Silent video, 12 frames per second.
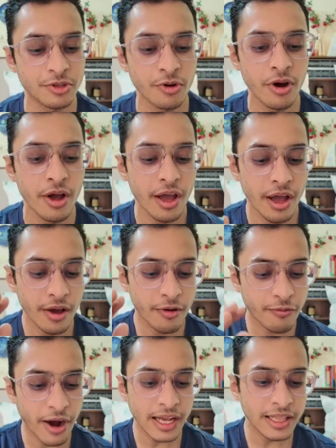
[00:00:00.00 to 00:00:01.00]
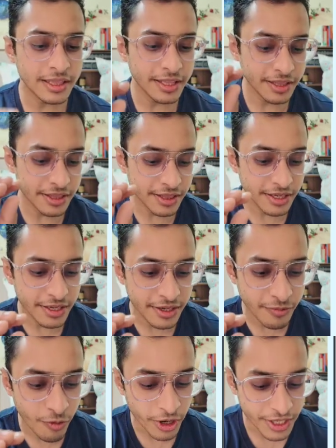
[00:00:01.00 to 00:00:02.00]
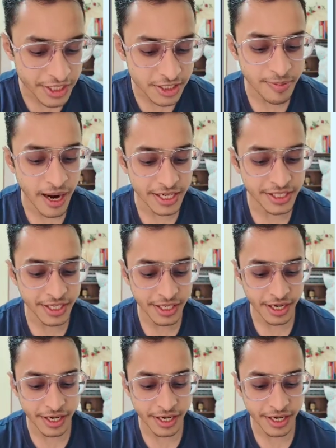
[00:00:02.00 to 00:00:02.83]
So while the water is splashing,